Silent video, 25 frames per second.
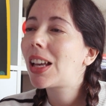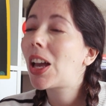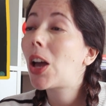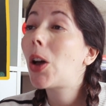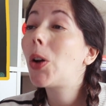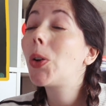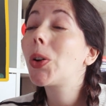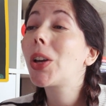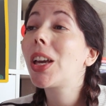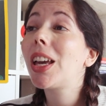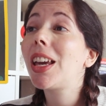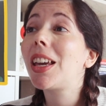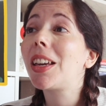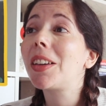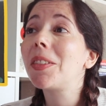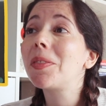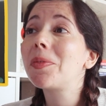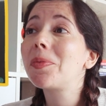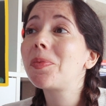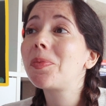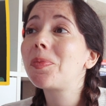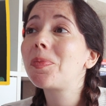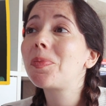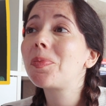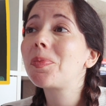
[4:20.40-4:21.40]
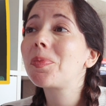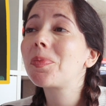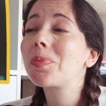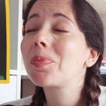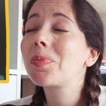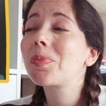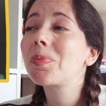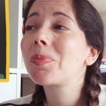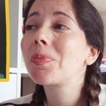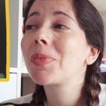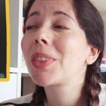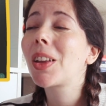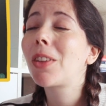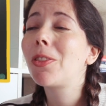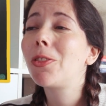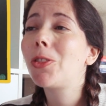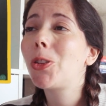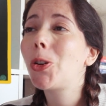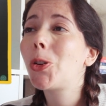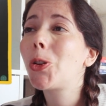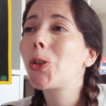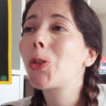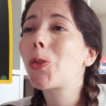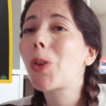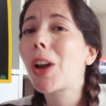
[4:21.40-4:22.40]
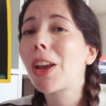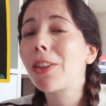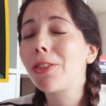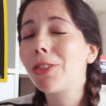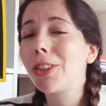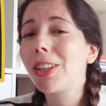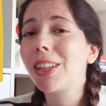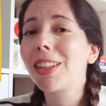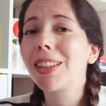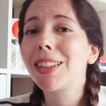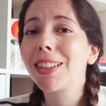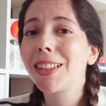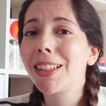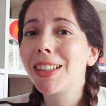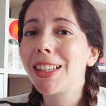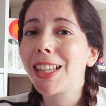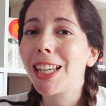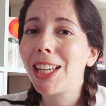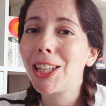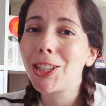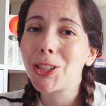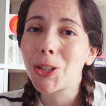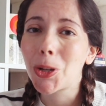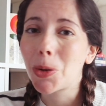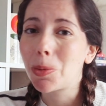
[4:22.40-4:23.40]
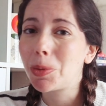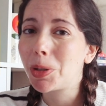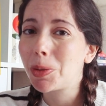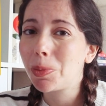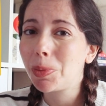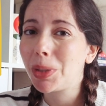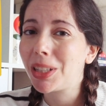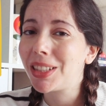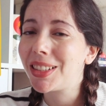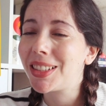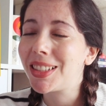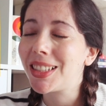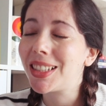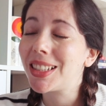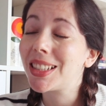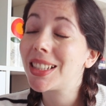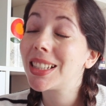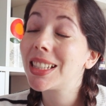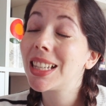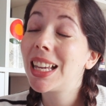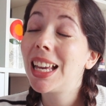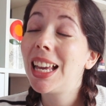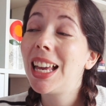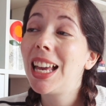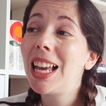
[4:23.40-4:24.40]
Okay, photographing Inktober pieces.